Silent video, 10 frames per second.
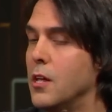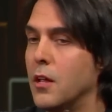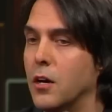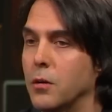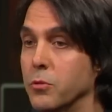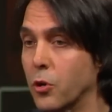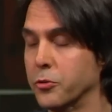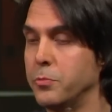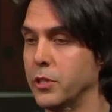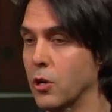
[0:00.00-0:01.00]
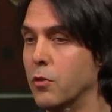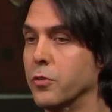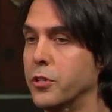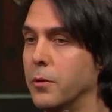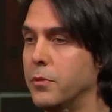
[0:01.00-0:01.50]
um, we ultimately
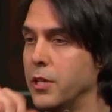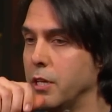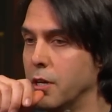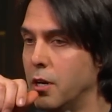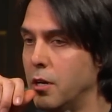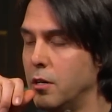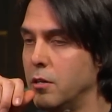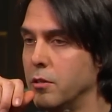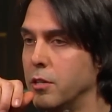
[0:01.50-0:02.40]
overdubbed the uh,